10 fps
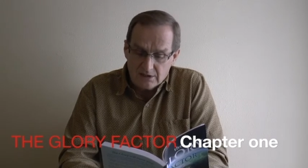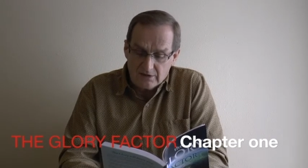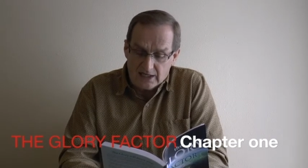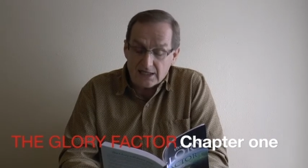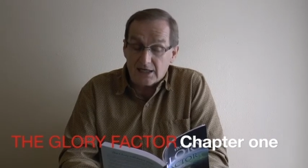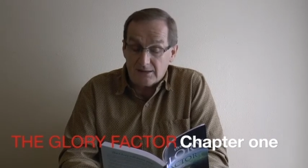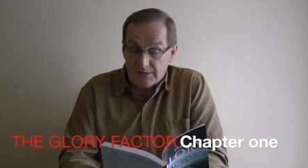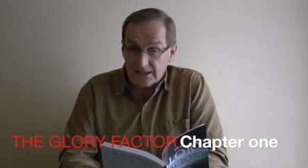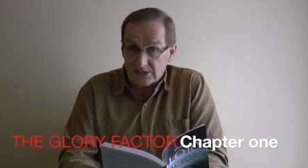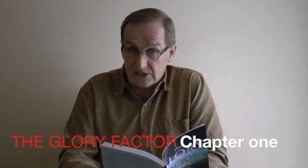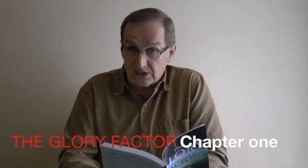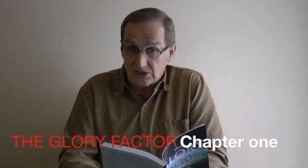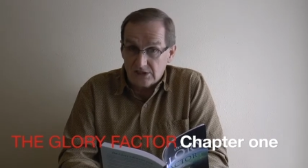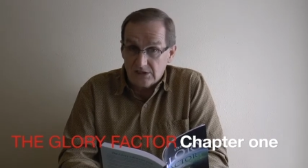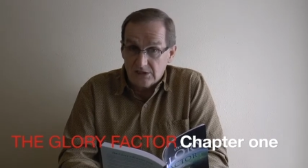That got my
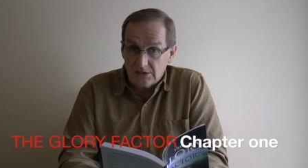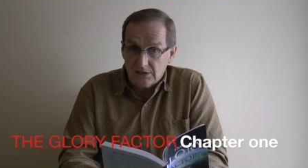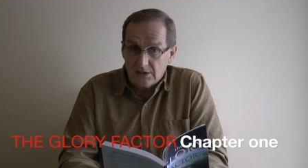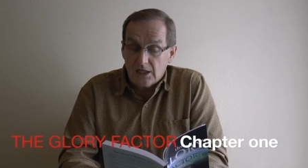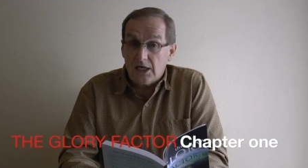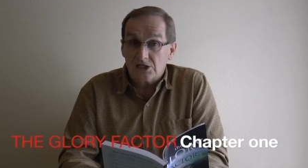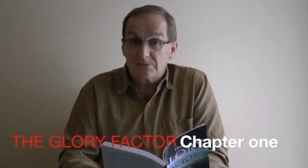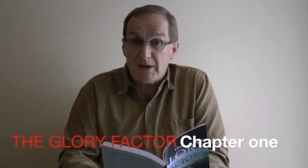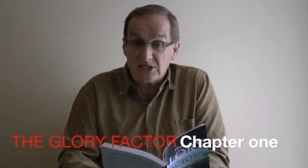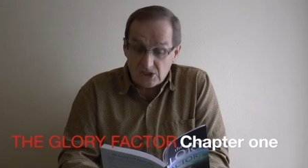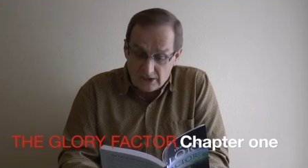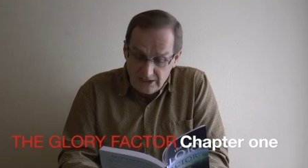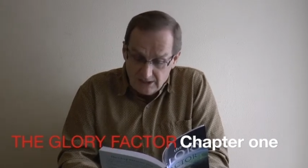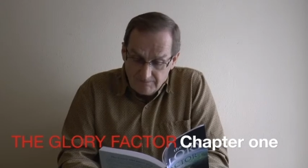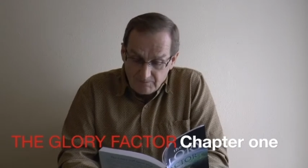attention,
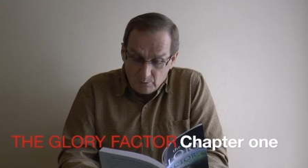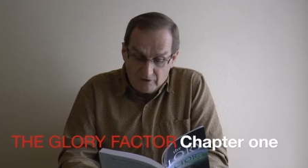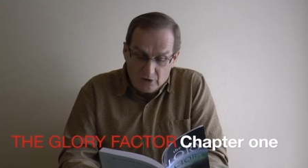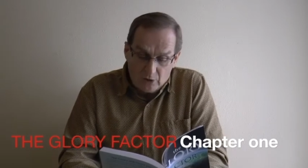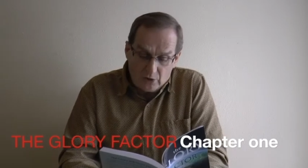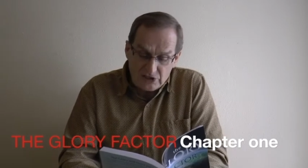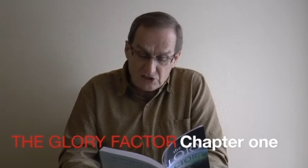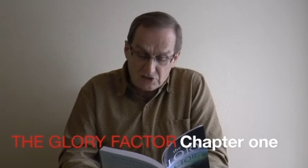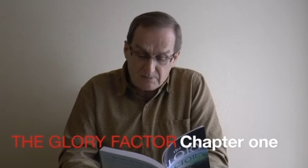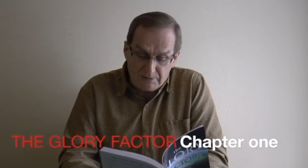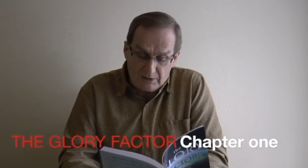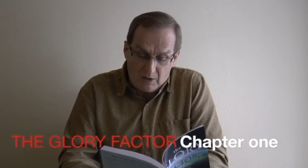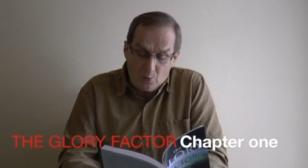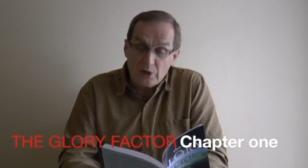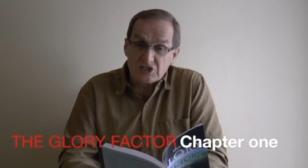especially when the Holy
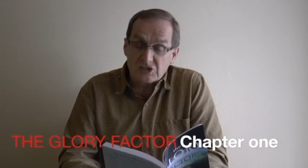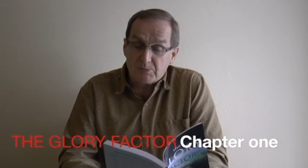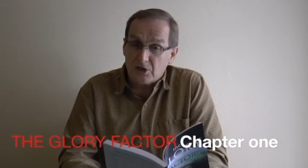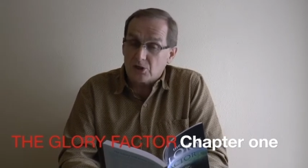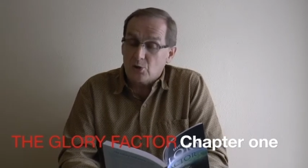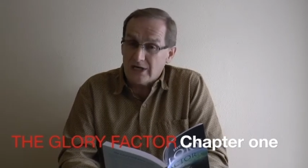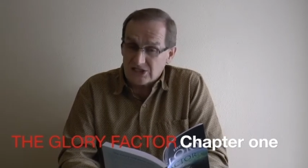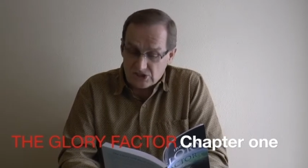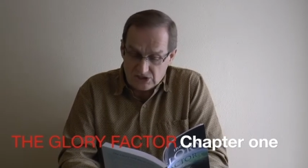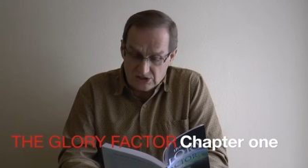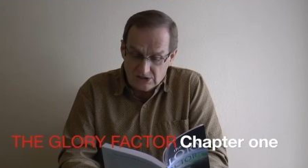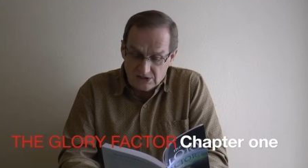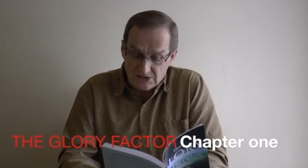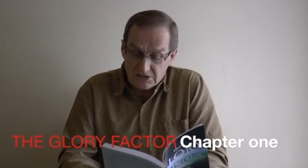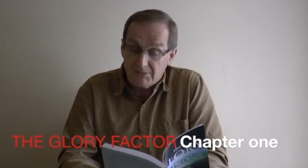Spirit whispered a question
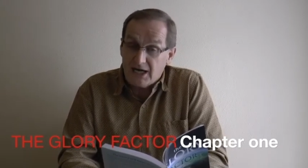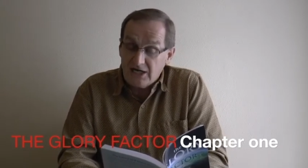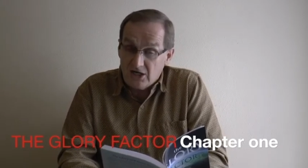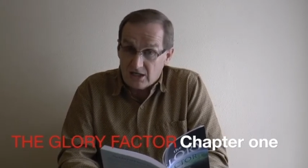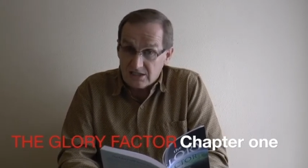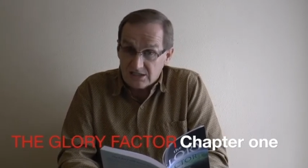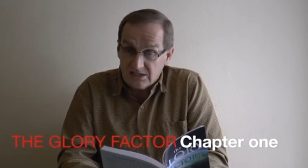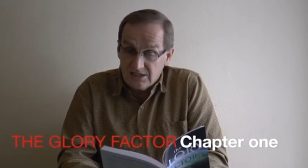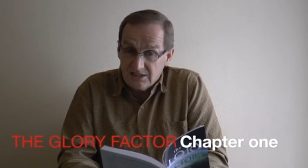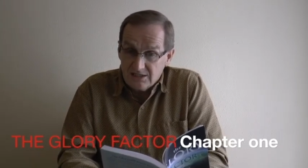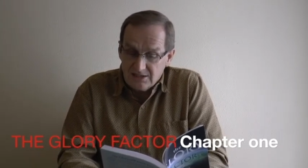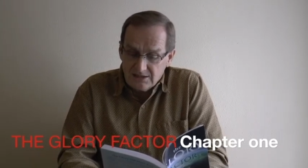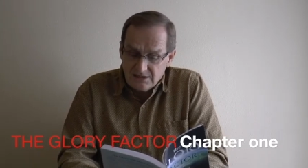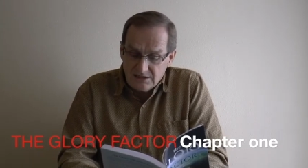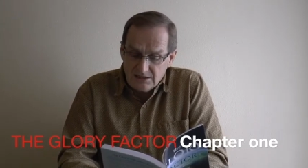to my heart.
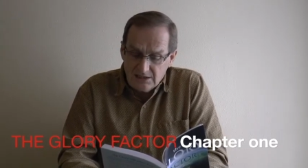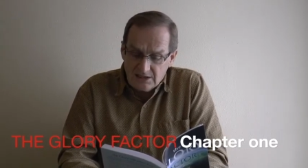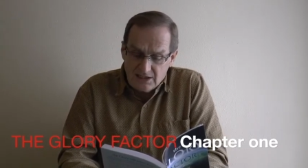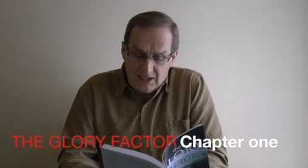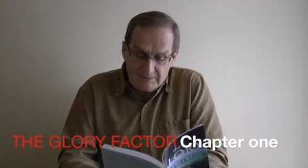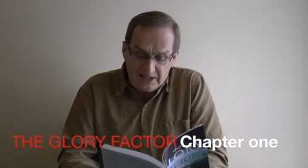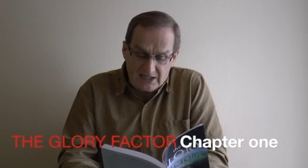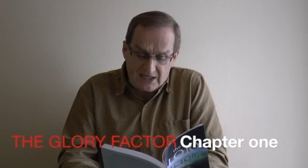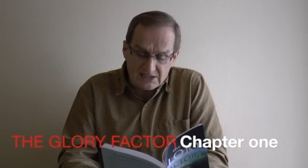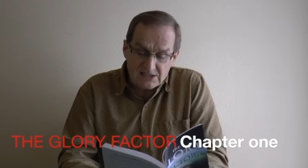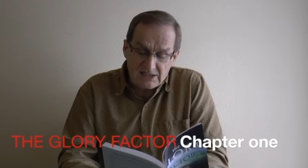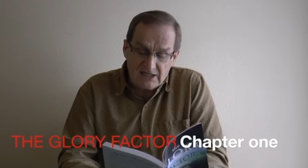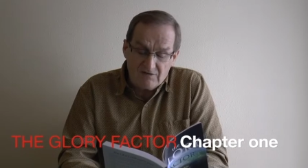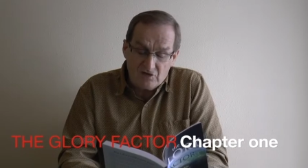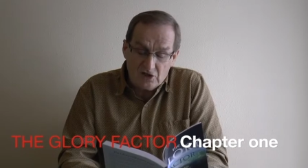And how many got
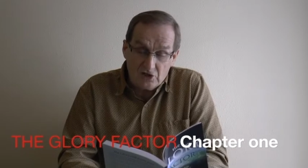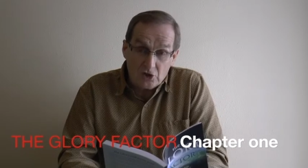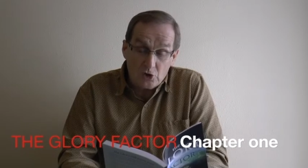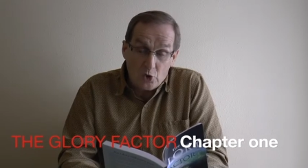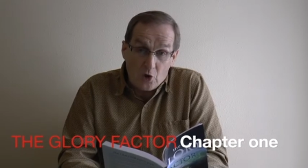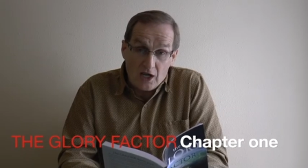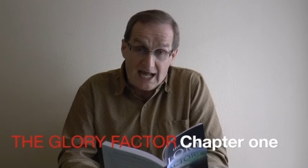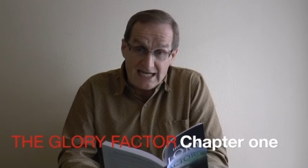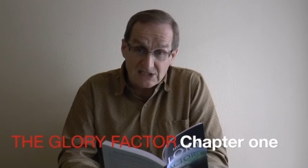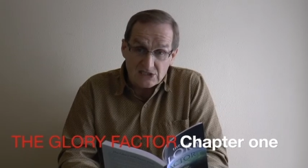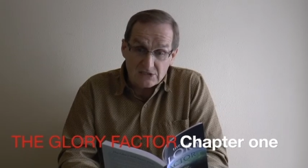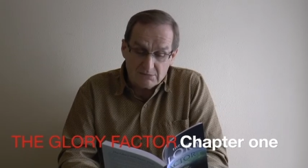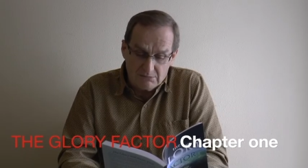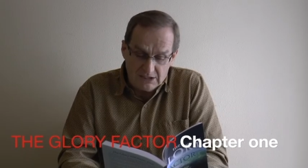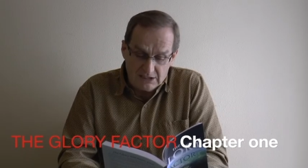saved in your last
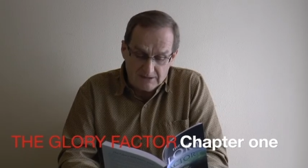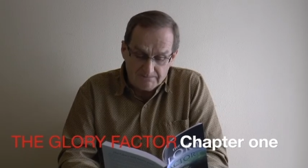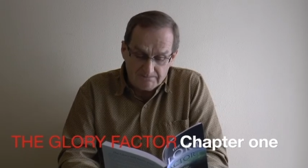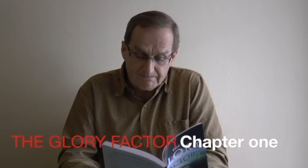meeting?